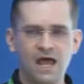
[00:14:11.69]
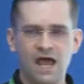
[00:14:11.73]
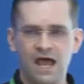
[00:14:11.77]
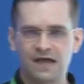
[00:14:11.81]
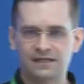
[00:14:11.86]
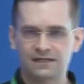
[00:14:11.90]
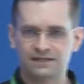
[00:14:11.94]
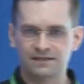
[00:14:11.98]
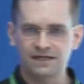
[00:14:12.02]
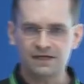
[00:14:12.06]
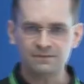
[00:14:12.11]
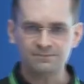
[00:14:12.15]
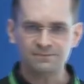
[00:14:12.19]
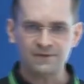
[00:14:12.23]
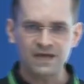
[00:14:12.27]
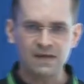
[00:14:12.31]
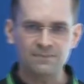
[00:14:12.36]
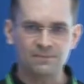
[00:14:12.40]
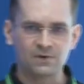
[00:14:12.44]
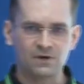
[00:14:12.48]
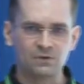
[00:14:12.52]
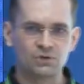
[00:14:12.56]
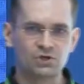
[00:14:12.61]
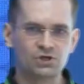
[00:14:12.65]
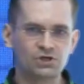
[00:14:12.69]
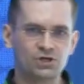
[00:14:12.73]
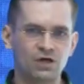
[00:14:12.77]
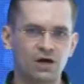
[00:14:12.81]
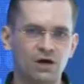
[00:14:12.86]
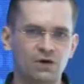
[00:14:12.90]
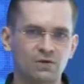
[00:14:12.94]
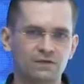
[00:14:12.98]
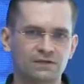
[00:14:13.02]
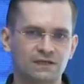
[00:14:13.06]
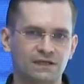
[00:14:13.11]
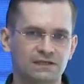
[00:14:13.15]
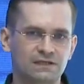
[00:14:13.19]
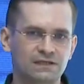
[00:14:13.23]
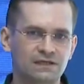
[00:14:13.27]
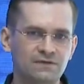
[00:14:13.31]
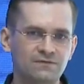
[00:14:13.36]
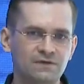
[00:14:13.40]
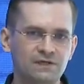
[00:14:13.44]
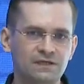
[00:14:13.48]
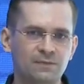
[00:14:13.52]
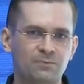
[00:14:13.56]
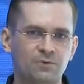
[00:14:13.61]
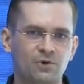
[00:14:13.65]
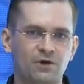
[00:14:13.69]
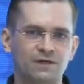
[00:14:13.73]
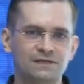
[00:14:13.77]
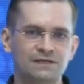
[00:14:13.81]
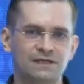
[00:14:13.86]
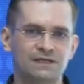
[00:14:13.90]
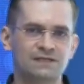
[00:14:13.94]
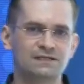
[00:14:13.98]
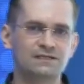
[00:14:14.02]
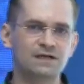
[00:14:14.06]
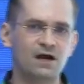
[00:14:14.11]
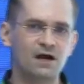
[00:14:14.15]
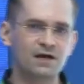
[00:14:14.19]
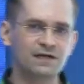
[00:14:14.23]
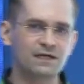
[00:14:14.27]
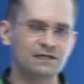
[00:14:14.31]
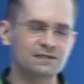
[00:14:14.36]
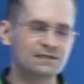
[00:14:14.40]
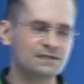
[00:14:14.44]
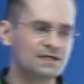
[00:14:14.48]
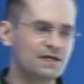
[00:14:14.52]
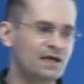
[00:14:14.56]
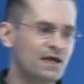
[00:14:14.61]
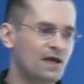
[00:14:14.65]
And in that paper, we showed that given a protein target,